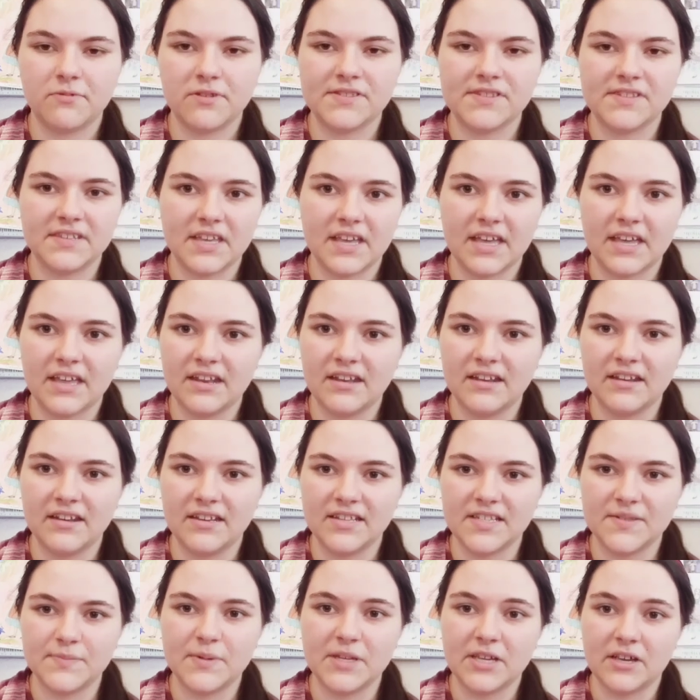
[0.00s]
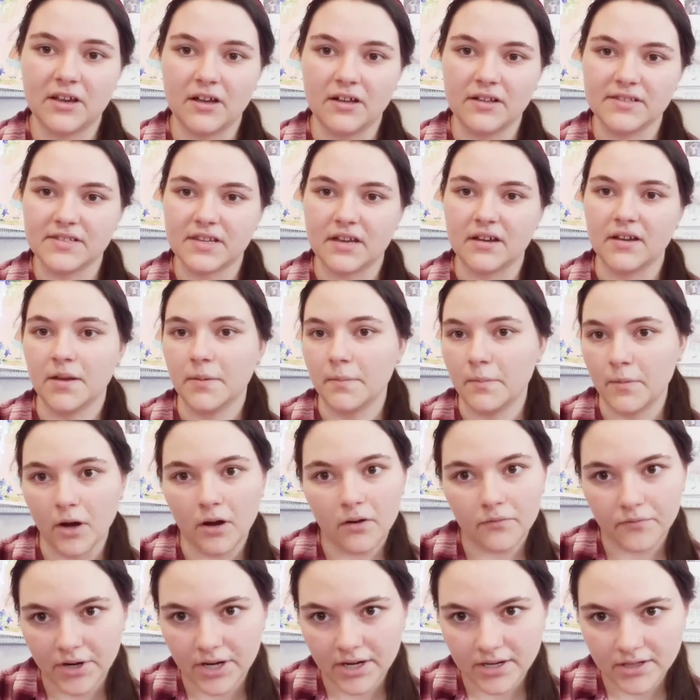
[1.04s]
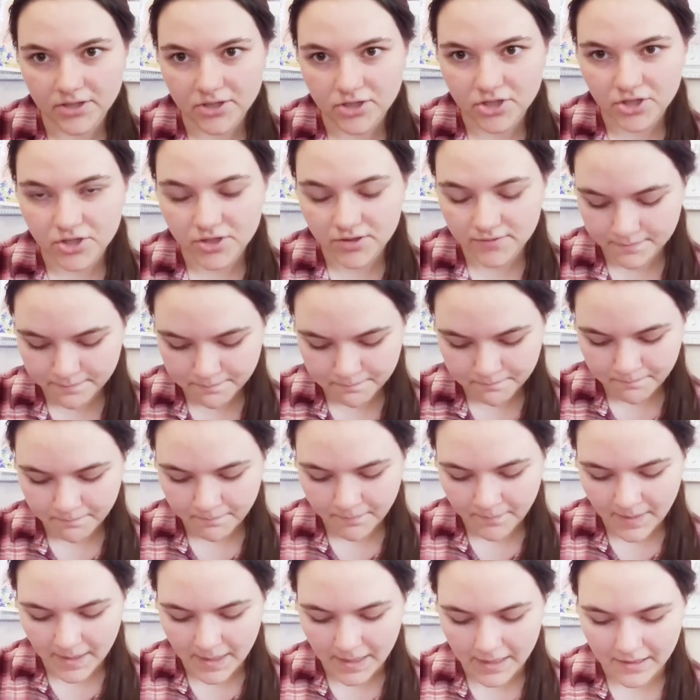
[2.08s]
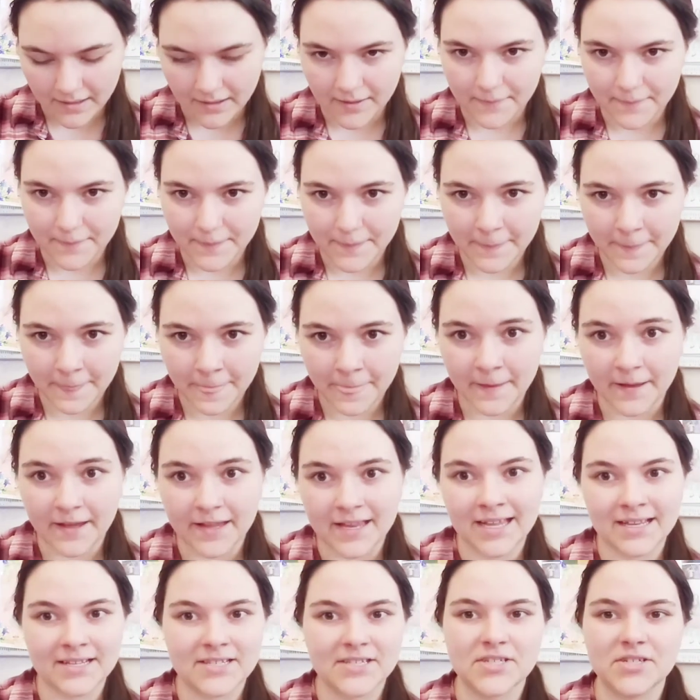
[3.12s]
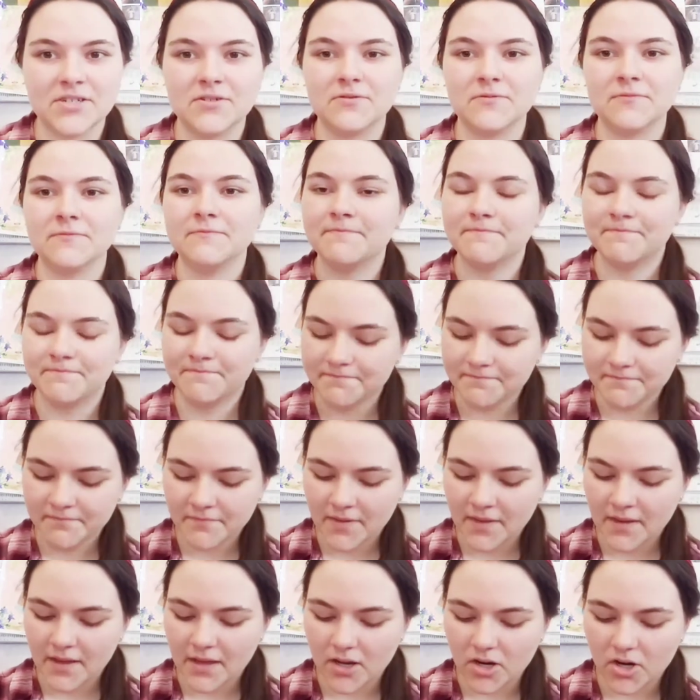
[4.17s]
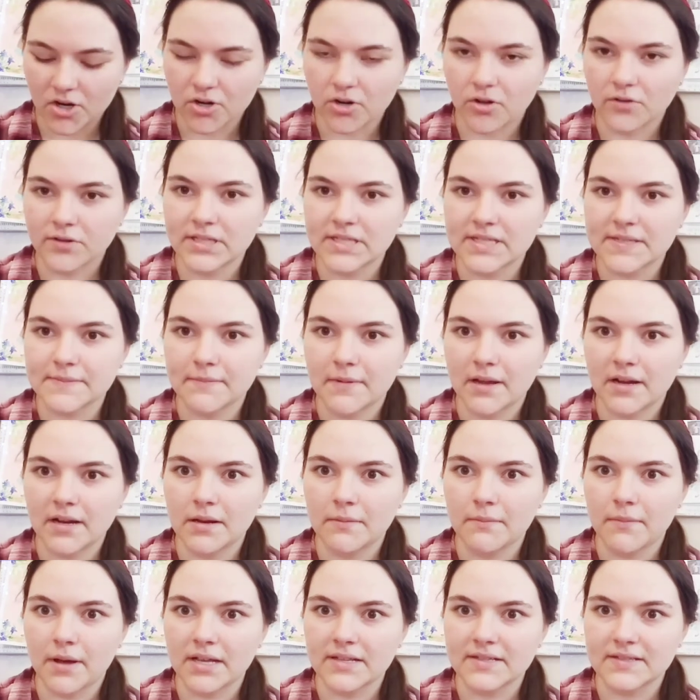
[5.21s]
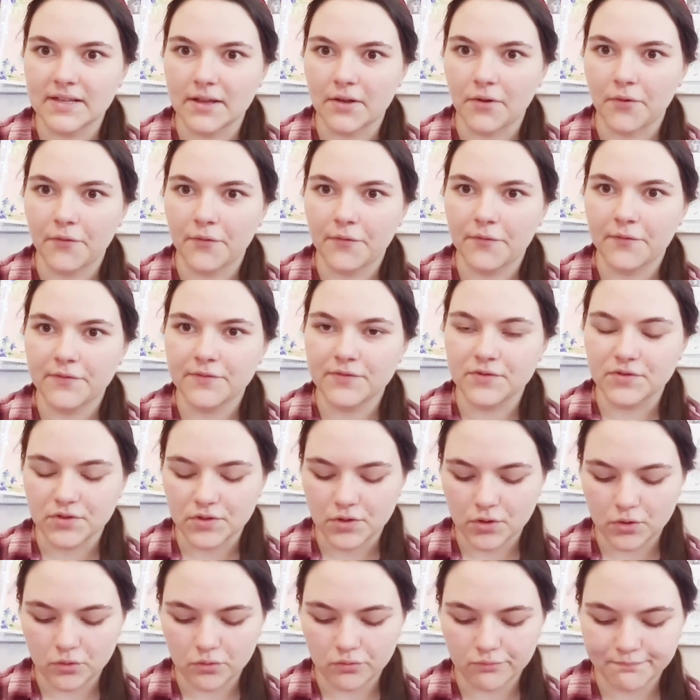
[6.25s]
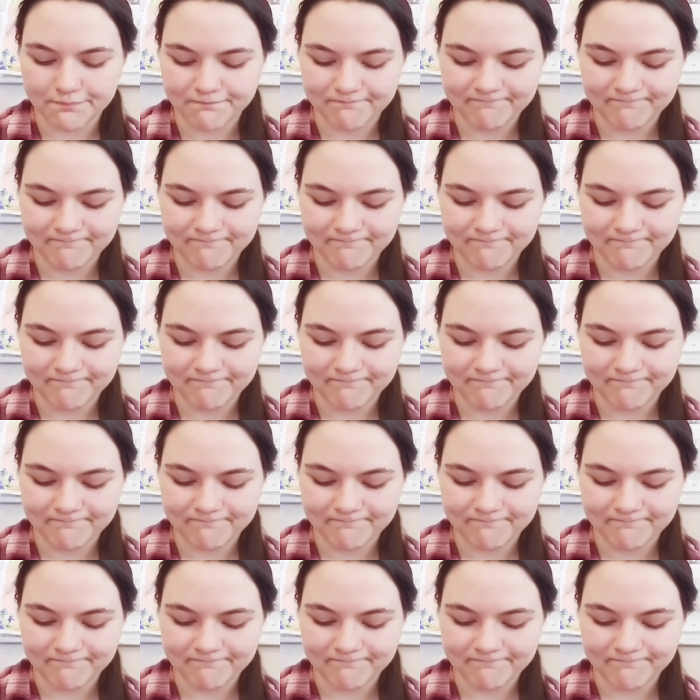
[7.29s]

once again is because I am not rich. I had to earn all this money myself, so